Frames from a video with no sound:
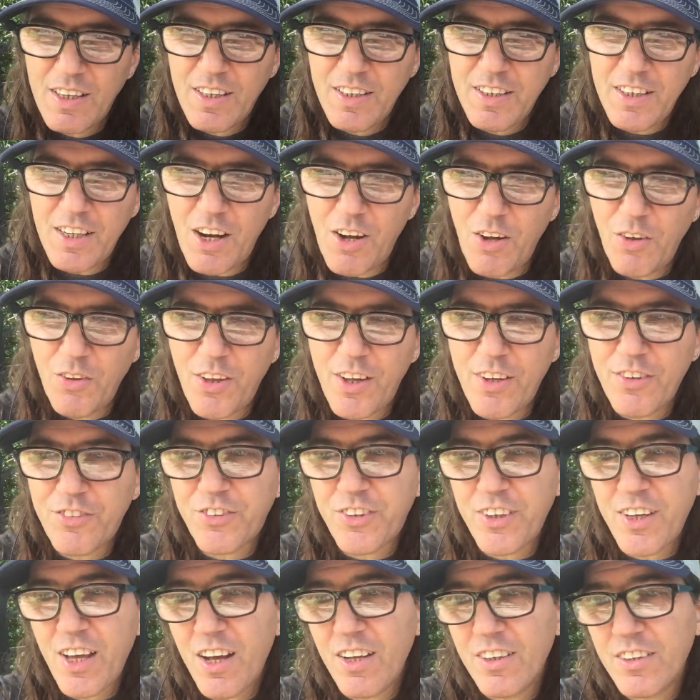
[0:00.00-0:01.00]
you know,
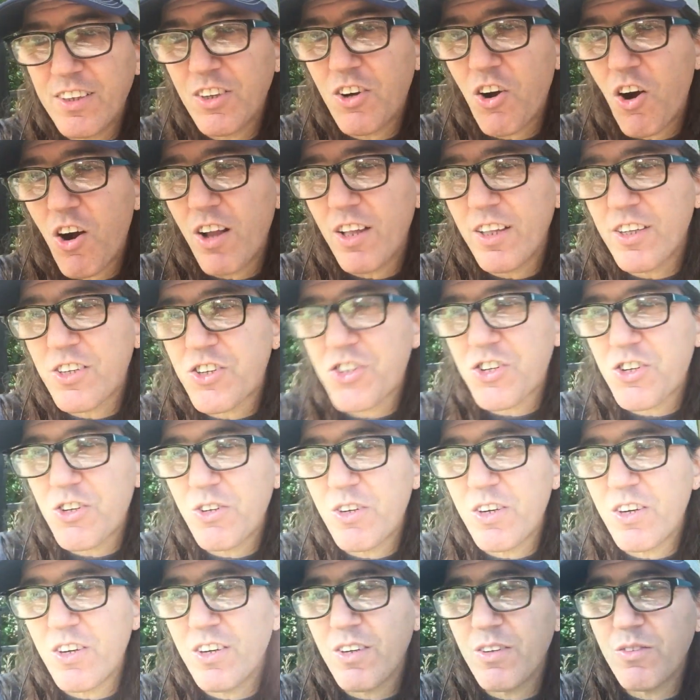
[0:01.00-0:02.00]
there's the garlic
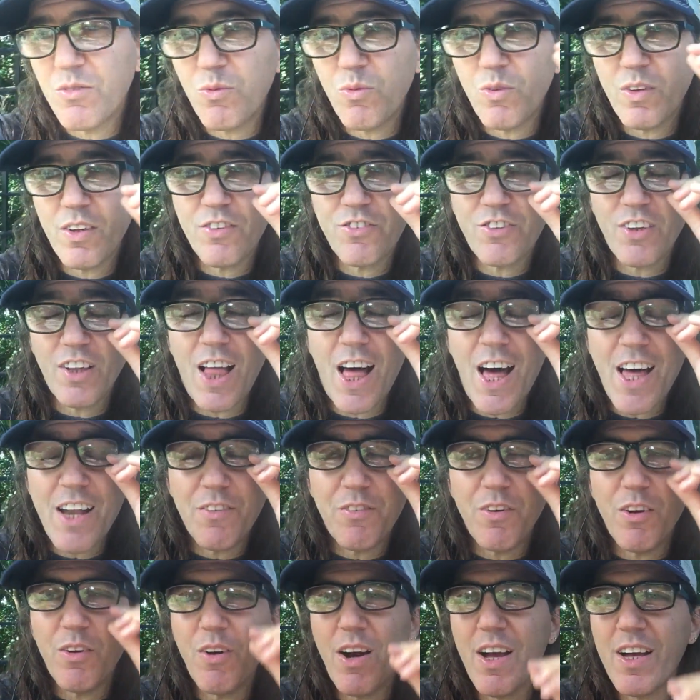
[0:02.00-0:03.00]
shooter. There's a lot
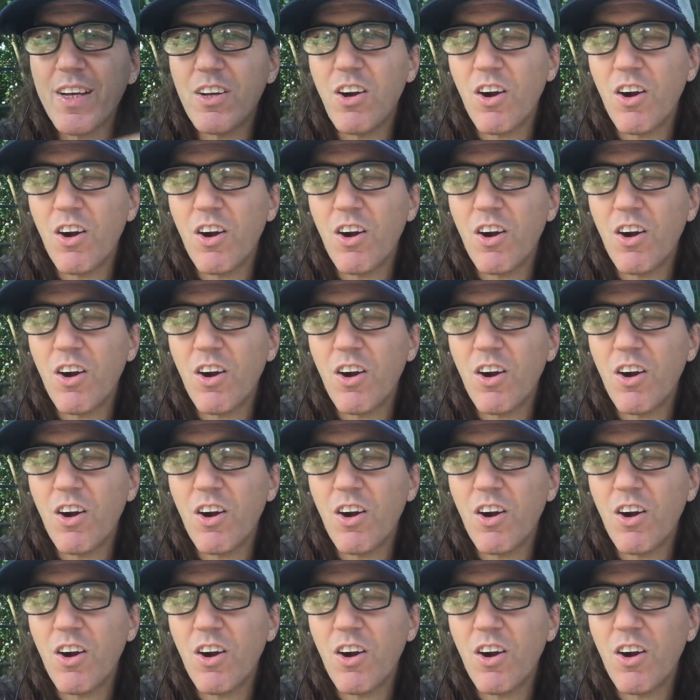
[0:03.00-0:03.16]
of it, right?